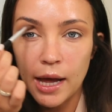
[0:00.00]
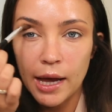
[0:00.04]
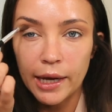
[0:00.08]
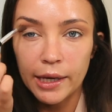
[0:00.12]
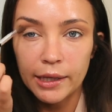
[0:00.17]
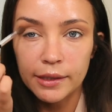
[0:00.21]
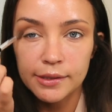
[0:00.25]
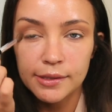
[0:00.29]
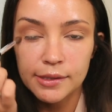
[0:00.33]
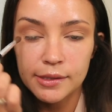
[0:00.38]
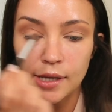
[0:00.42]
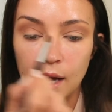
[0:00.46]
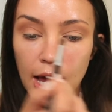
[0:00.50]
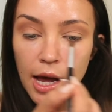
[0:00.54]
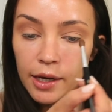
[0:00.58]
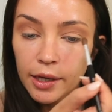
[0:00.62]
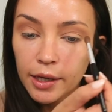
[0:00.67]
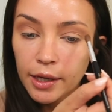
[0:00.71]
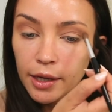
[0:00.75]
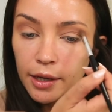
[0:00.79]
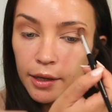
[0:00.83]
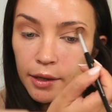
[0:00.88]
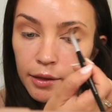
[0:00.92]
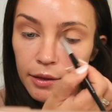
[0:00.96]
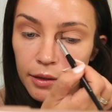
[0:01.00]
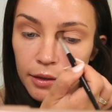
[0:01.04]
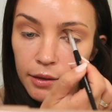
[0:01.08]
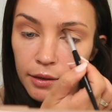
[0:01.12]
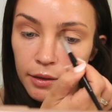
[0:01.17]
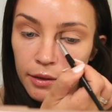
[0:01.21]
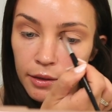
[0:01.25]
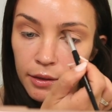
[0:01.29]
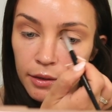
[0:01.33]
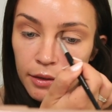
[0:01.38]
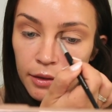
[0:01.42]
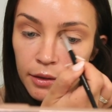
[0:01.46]
eye socket.
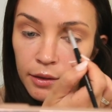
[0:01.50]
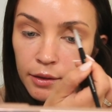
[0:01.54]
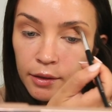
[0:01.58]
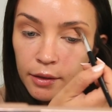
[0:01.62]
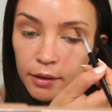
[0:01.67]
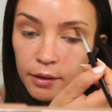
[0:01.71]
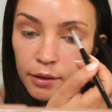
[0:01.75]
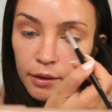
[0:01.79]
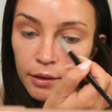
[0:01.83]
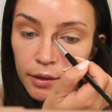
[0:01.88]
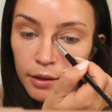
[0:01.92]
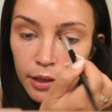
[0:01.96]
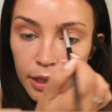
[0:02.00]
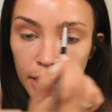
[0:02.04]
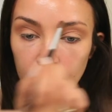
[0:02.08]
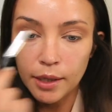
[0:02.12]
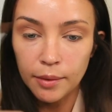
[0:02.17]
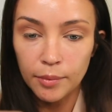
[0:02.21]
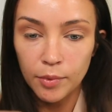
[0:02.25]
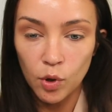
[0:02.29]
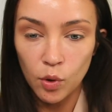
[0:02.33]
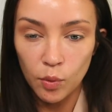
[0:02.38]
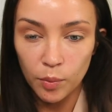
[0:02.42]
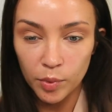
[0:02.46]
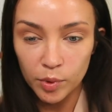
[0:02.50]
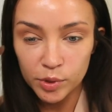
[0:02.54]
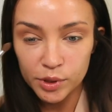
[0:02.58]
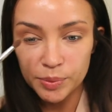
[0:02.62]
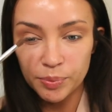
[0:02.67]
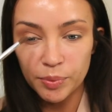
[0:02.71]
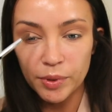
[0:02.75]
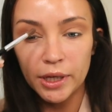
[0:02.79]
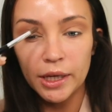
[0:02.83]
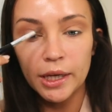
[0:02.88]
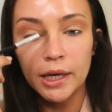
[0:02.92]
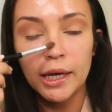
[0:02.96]
And I'm almost
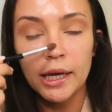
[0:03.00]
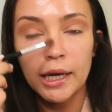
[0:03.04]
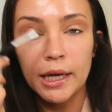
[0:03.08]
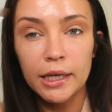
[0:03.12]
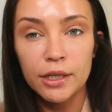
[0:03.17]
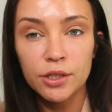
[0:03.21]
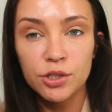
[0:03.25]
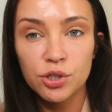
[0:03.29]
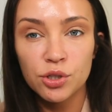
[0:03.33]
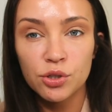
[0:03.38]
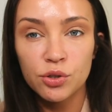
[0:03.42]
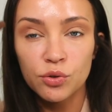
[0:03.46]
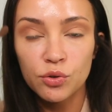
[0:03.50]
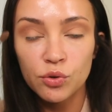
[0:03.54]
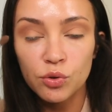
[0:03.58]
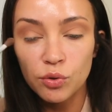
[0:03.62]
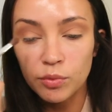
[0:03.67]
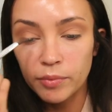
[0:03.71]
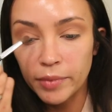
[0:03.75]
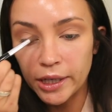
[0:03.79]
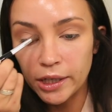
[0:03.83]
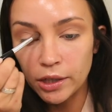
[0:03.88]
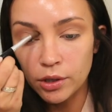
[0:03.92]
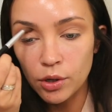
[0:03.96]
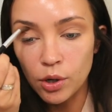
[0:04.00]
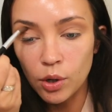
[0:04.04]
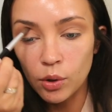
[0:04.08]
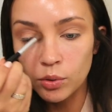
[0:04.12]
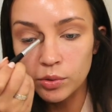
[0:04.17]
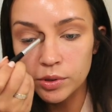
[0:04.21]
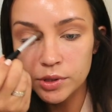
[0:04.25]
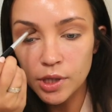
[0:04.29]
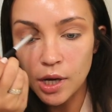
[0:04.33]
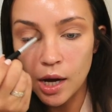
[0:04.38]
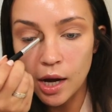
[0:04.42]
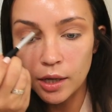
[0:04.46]
bringing it into my
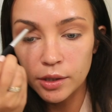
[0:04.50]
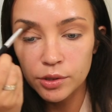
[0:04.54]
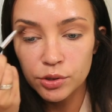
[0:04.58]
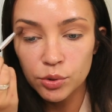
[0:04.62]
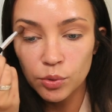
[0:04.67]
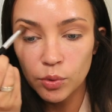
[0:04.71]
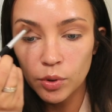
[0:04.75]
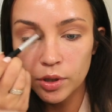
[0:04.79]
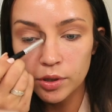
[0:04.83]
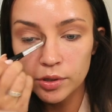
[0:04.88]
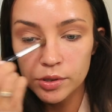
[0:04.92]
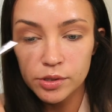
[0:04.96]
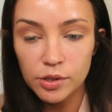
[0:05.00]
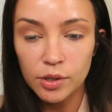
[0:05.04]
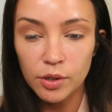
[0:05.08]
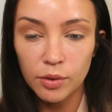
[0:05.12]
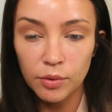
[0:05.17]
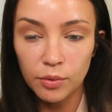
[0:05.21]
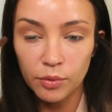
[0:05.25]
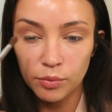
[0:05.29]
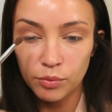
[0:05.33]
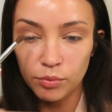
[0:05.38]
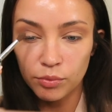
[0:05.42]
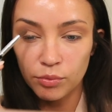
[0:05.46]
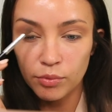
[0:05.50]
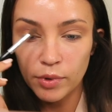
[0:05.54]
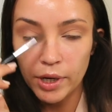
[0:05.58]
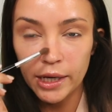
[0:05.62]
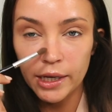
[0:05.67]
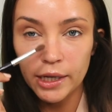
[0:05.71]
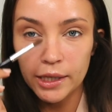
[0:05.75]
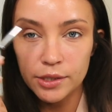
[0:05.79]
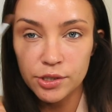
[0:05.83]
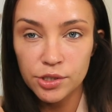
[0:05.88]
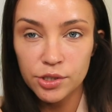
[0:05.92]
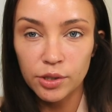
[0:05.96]
nose contour. So
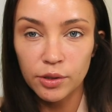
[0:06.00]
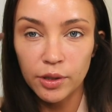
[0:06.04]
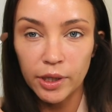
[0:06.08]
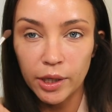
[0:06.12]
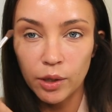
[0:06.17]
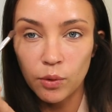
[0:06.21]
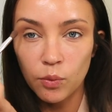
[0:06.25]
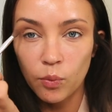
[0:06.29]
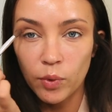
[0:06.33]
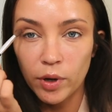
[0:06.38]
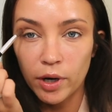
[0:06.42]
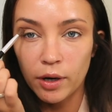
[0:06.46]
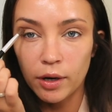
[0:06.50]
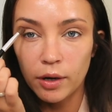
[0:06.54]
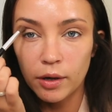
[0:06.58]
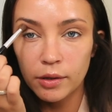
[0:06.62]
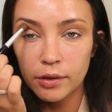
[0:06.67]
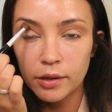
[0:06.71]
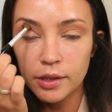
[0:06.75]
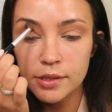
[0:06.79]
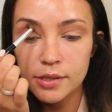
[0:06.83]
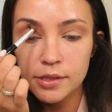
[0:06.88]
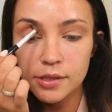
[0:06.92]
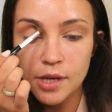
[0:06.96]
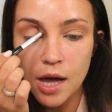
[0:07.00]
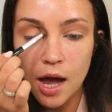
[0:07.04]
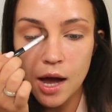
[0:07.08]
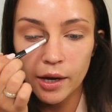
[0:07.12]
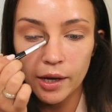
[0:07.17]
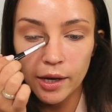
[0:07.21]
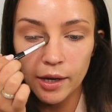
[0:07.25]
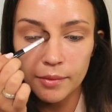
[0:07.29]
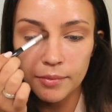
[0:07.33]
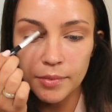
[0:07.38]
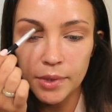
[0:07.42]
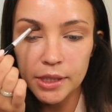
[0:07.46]
right into like where the
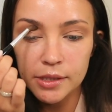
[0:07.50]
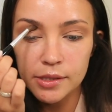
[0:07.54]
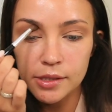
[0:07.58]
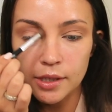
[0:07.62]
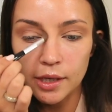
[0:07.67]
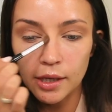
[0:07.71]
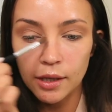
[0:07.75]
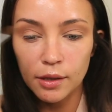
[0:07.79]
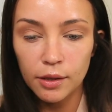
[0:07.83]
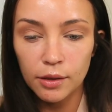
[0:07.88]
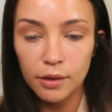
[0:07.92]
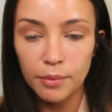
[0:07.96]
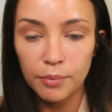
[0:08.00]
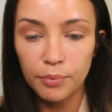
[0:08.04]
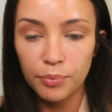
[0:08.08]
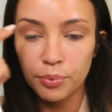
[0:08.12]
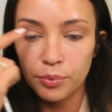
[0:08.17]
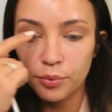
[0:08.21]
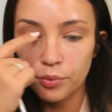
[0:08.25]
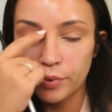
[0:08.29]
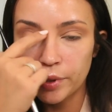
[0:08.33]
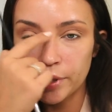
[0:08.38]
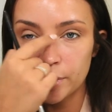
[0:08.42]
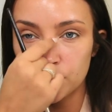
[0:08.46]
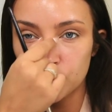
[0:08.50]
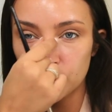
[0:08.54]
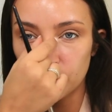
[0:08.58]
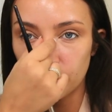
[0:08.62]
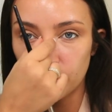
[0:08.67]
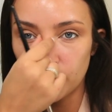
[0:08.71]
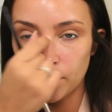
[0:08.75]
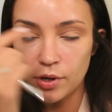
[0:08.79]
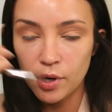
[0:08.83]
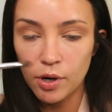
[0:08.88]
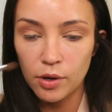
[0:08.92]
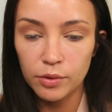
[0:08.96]
socket meets like the bridge
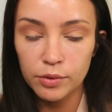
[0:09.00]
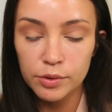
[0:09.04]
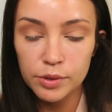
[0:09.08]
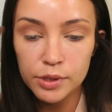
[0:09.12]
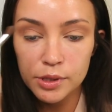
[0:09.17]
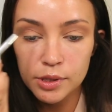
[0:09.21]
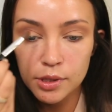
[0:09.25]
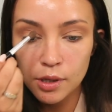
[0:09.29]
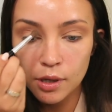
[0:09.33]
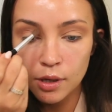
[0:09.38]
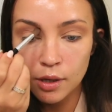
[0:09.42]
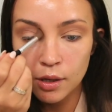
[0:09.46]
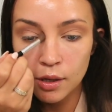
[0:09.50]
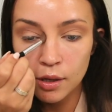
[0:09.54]
of the nose.